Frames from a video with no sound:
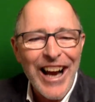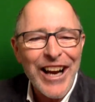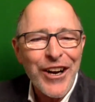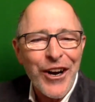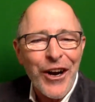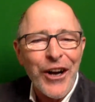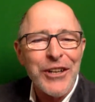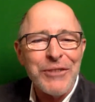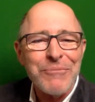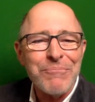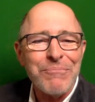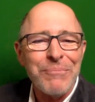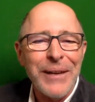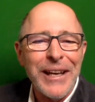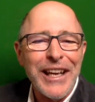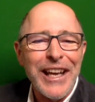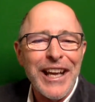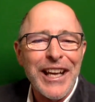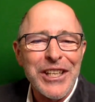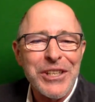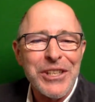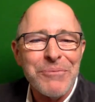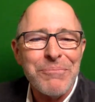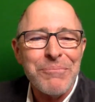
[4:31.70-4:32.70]
I can't
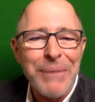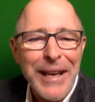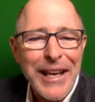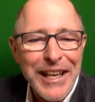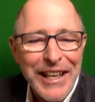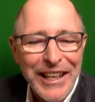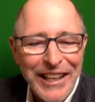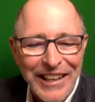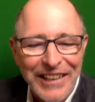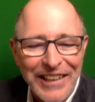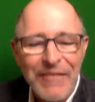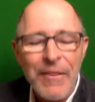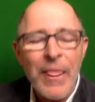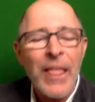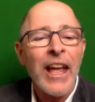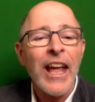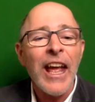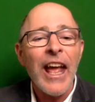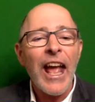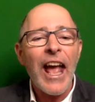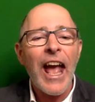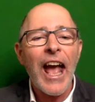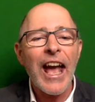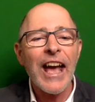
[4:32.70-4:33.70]
be a speaker,"
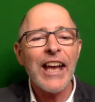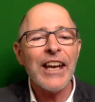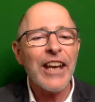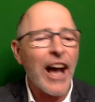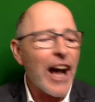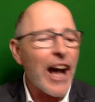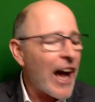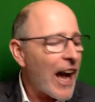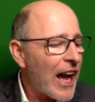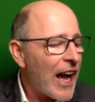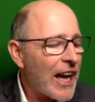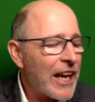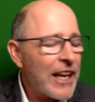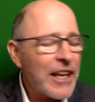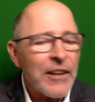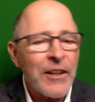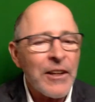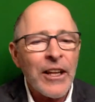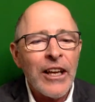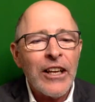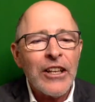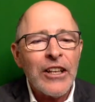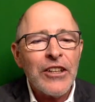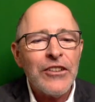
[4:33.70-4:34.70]
and I.
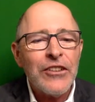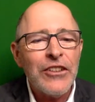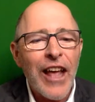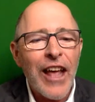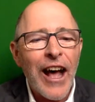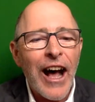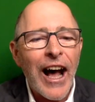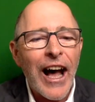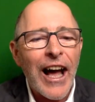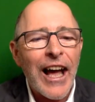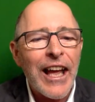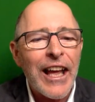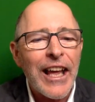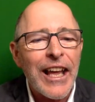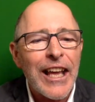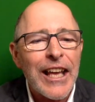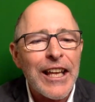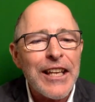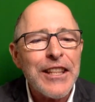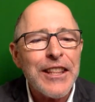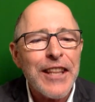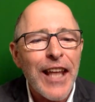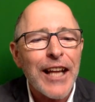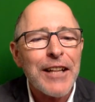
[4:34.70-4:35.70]
I,
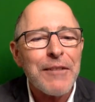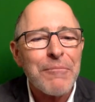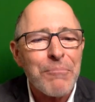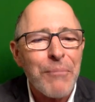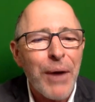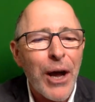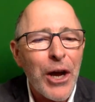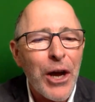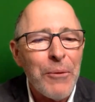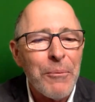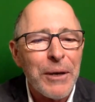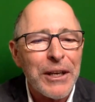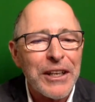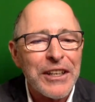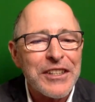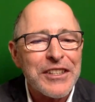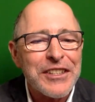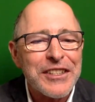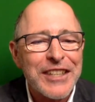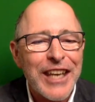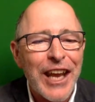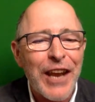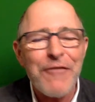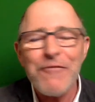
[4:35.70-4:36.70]
in that moment,
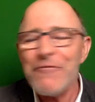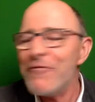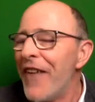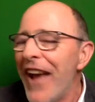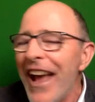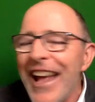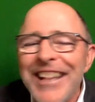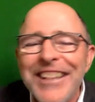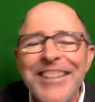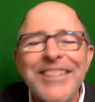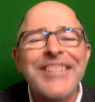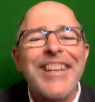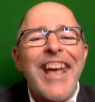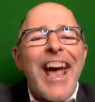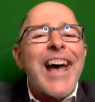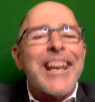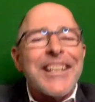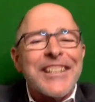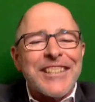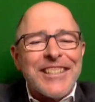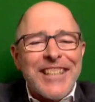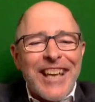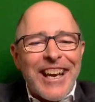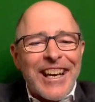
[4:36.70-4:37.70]
said,
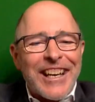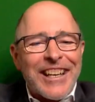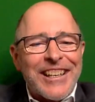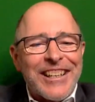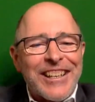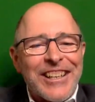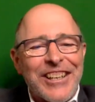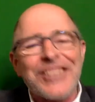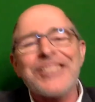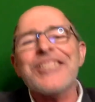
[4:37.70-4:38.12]
"Fantastic!